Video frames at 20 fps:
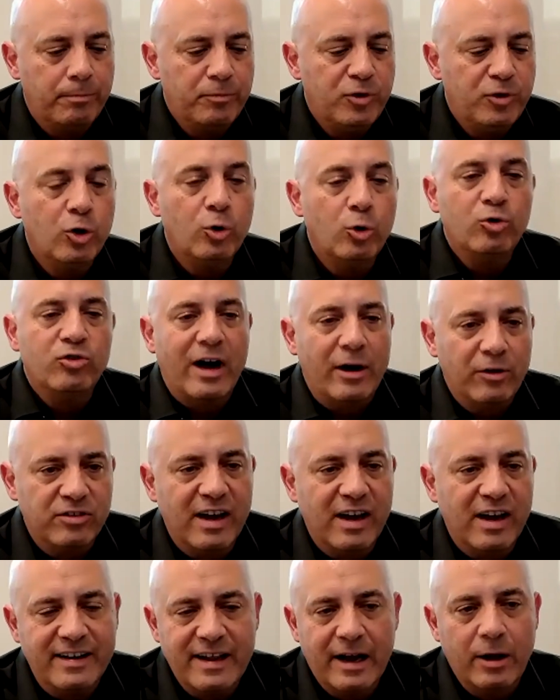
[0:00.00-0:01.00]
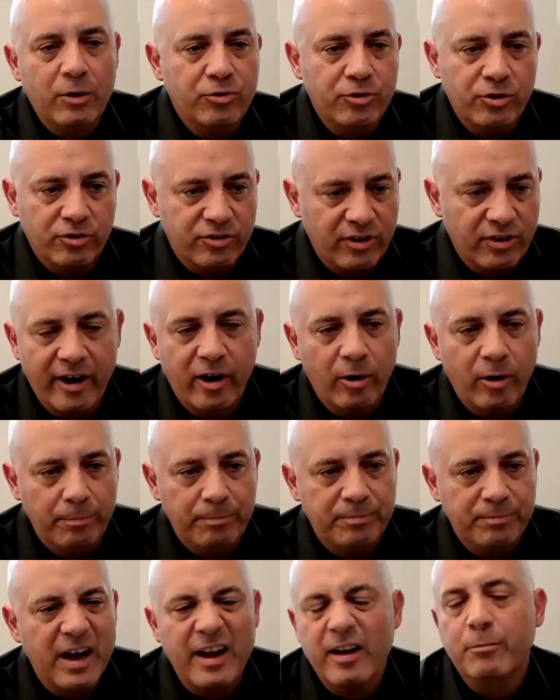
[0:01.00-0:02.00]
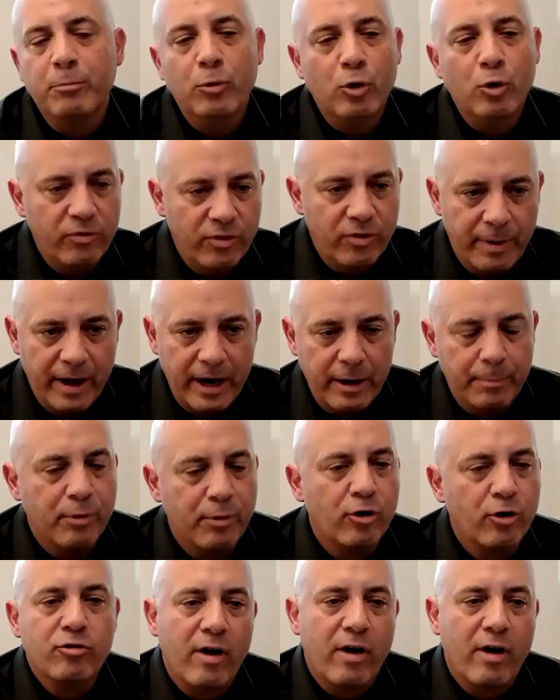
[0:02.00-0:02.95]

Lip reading: use outside counsel to help kind of move the paper,